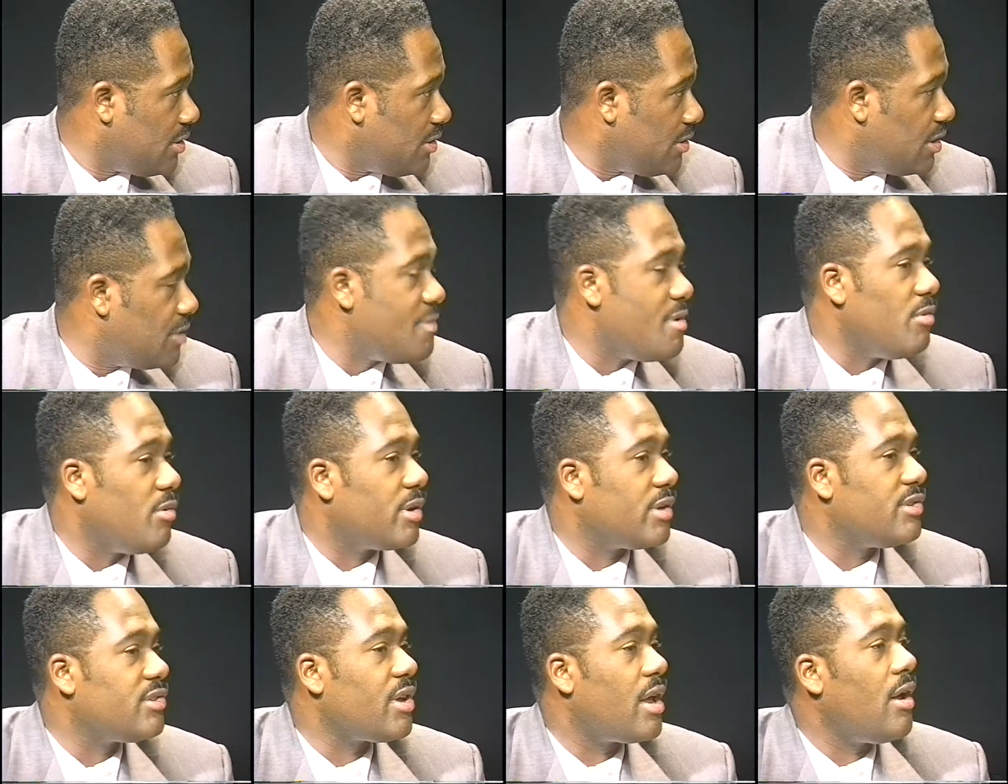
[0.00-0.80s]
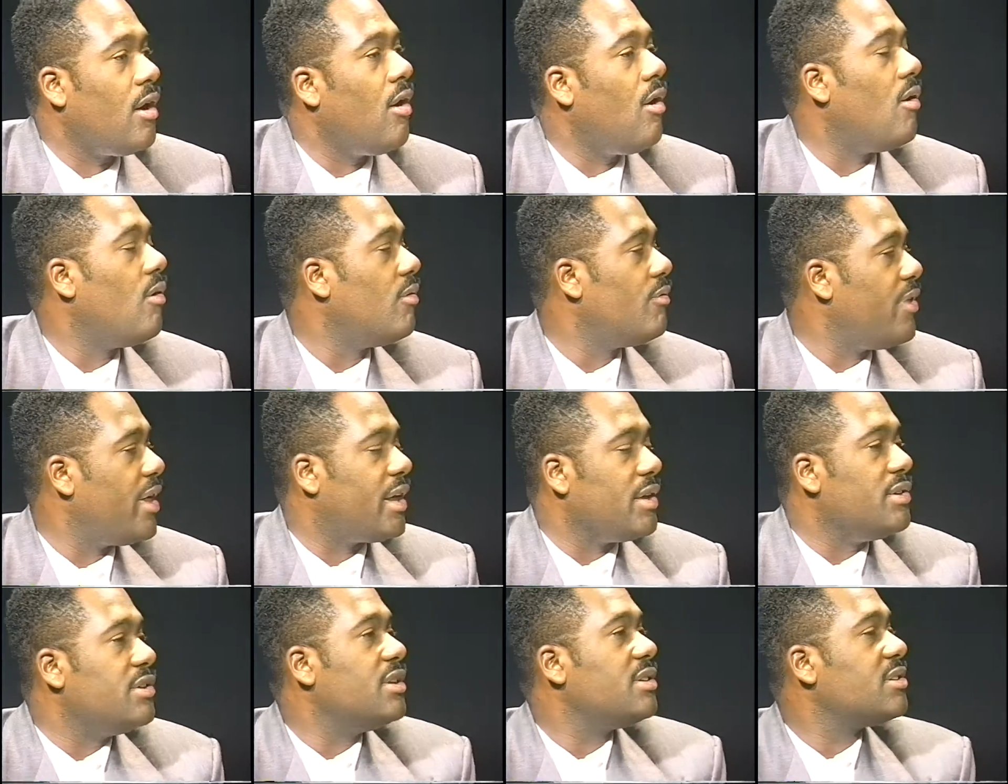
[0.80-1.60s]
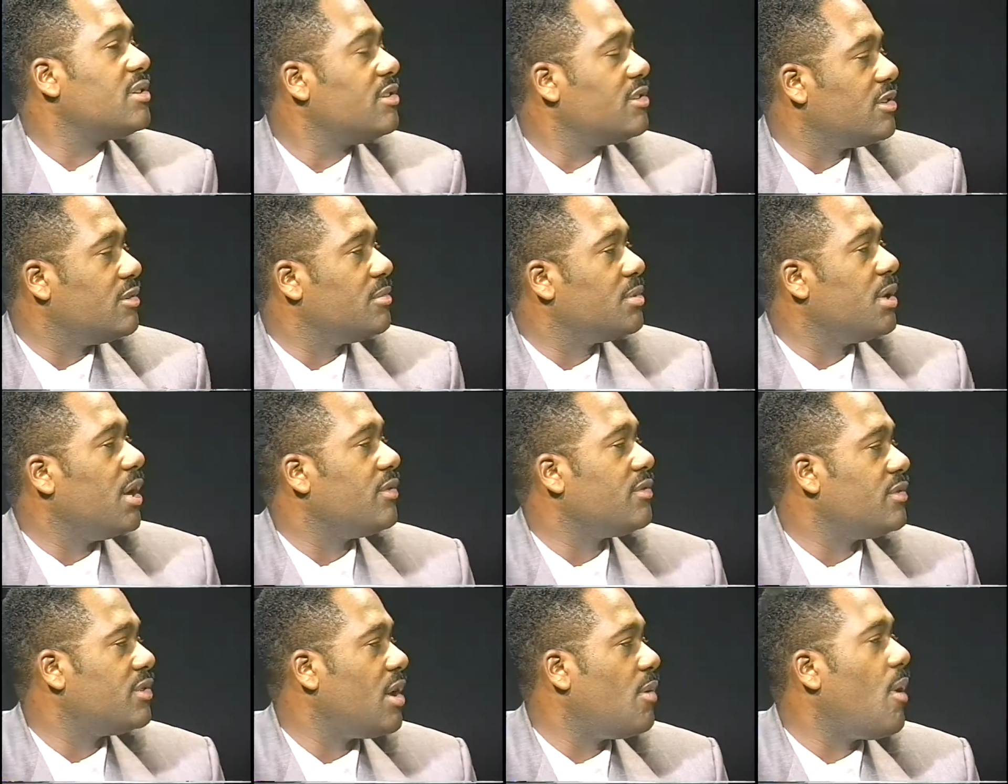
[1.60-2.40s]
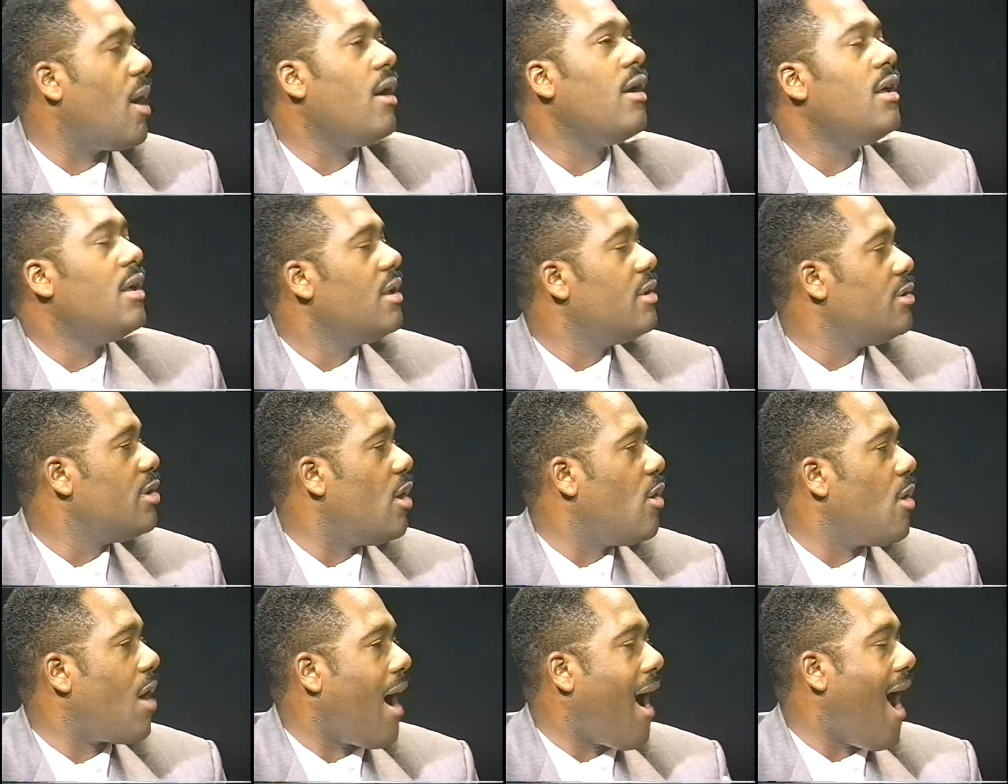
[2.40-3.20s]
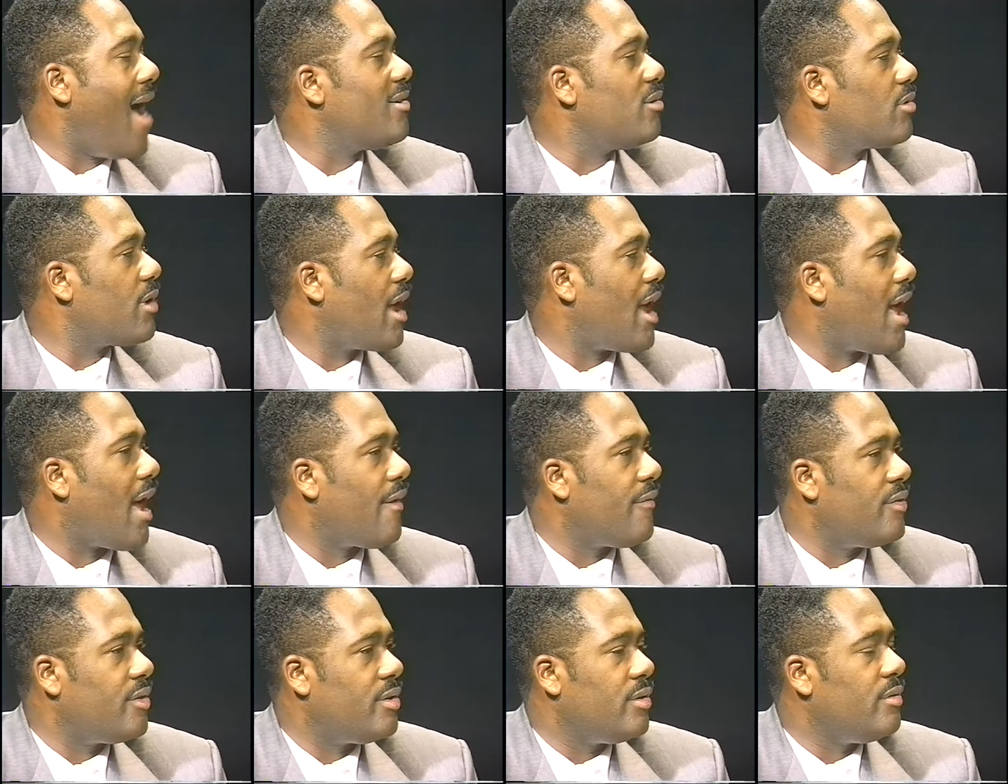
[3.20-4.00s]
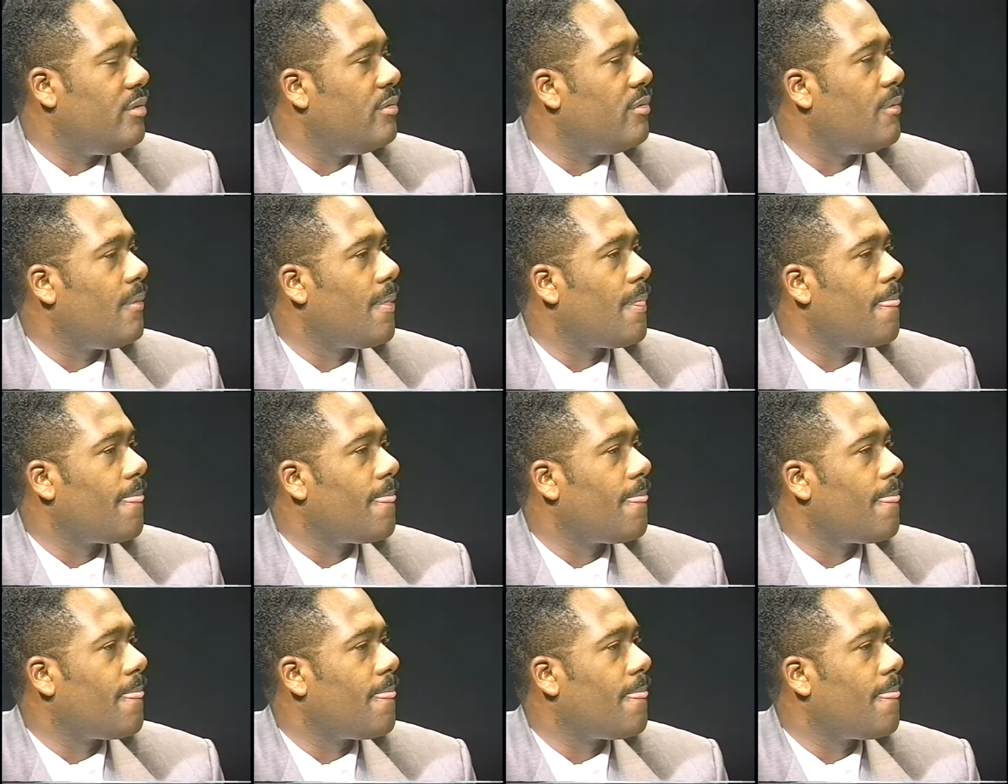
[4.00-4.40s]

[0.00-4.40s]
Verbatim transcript: then people can say, oh, they can distance themselves and say, well, no, I don't have to